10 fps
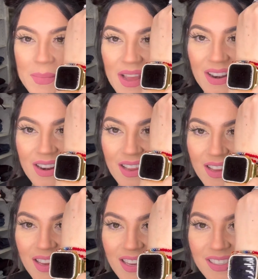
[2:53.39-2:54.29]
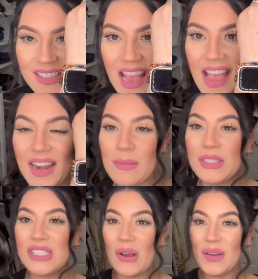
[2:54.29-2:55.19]
at night and I'm
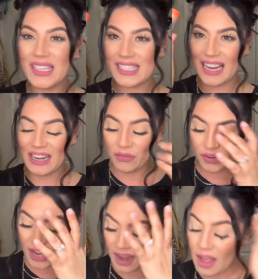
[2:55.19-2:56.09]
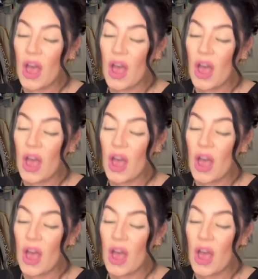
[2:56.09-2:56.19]
so excited for it.